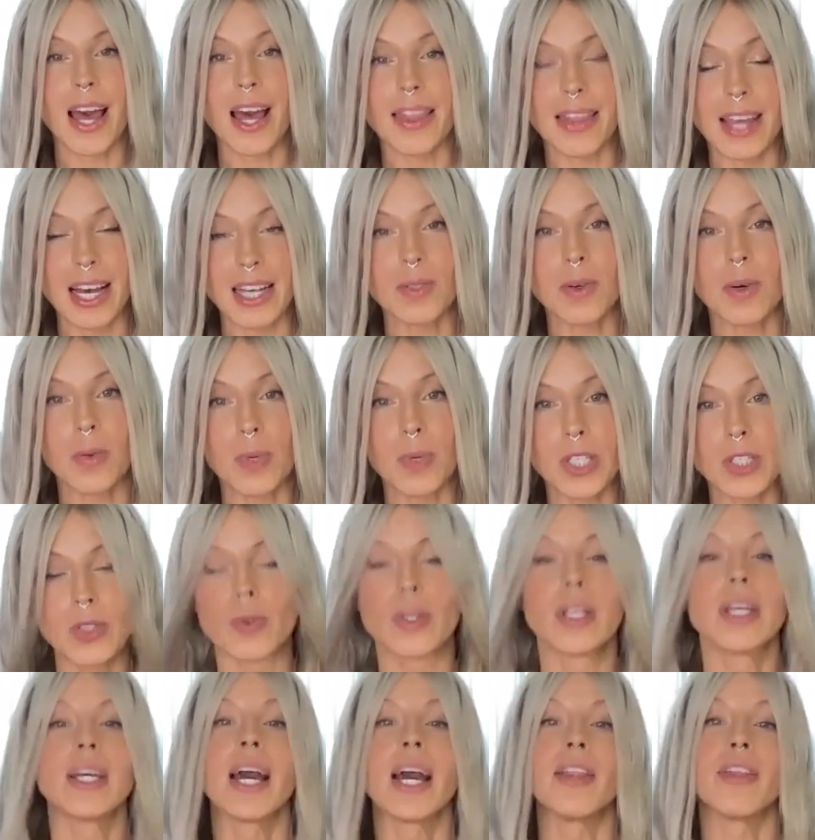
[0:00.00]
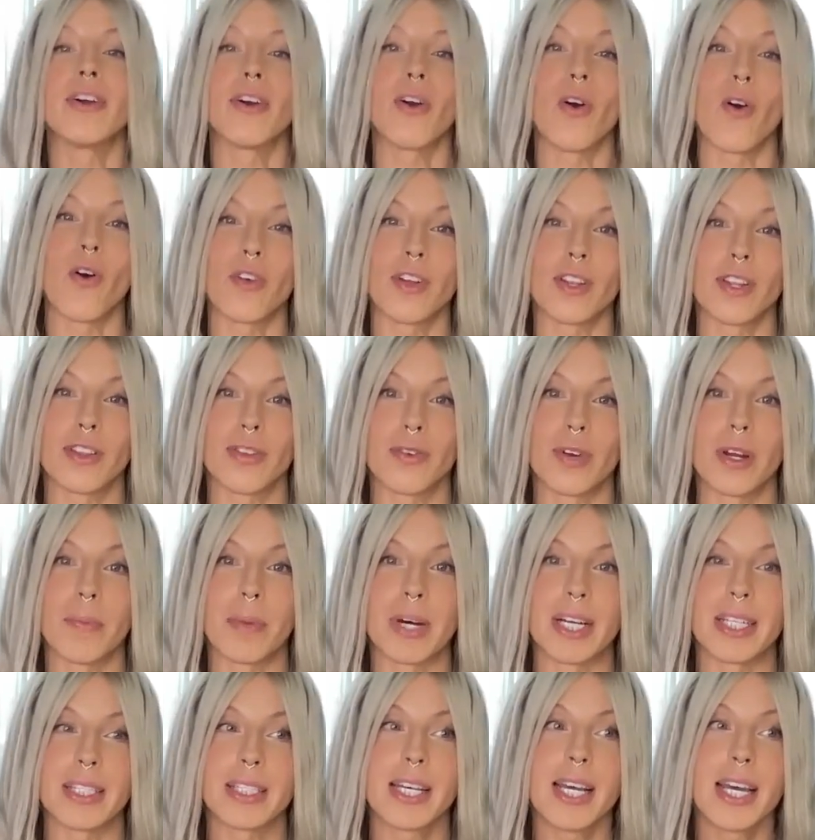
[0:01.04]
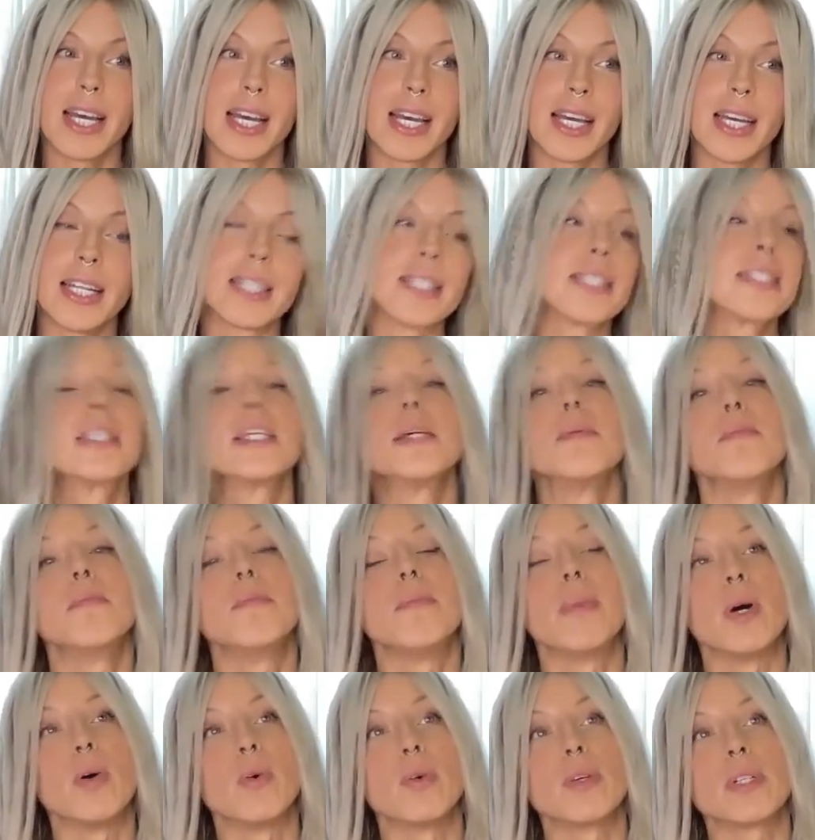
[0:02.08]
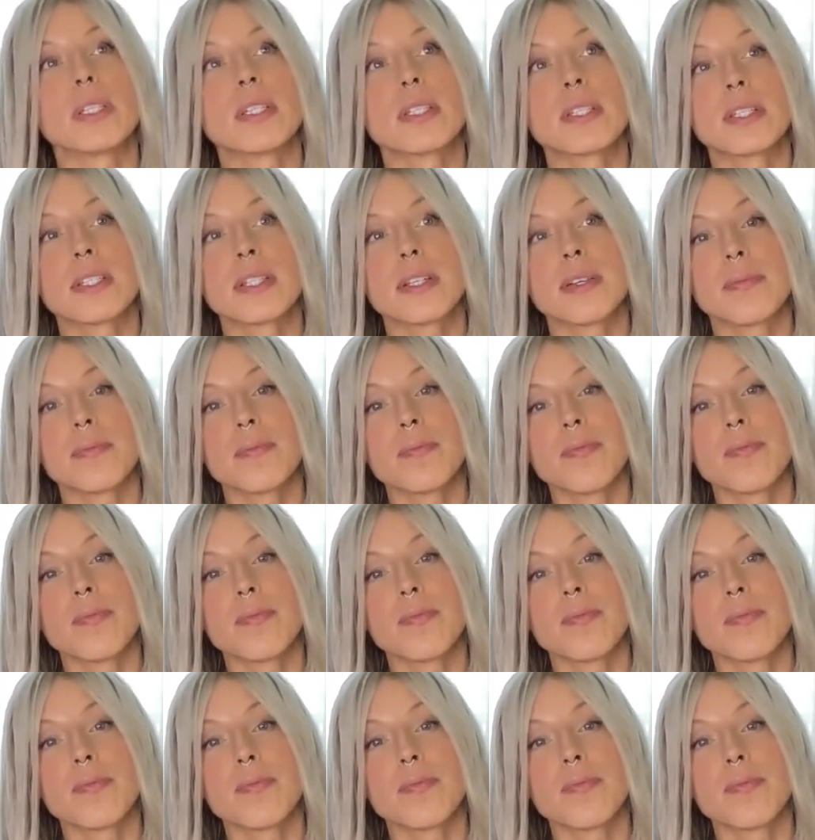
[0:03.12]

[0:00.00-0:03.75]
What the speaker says: And that's what we do together over the 3 months. It is the most